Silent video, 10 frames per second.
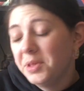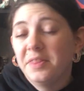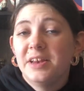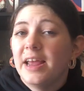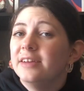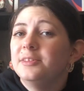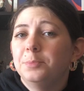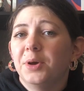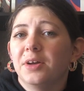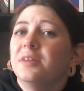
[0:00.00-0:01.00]
The next
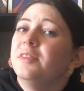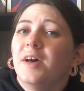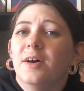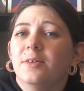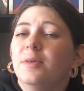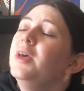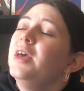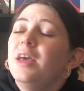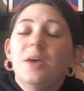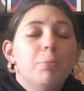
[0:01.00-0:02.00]
book, though,
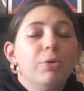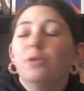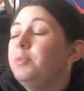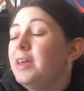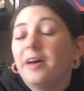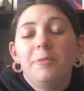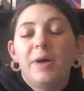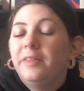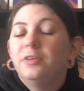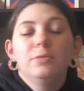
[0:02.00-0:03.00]
pulled me out of
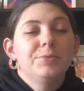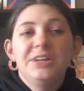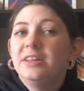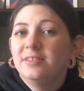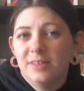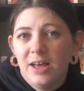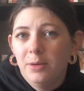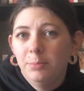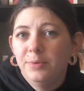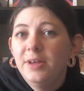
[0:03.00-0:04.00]
my little reading
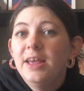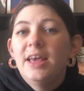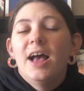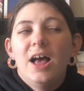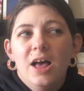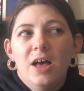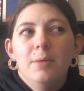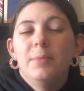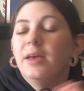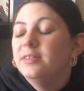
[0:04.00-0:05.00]
slump.
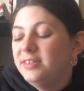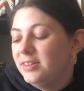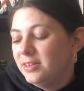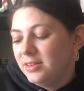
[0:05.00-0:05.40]
It's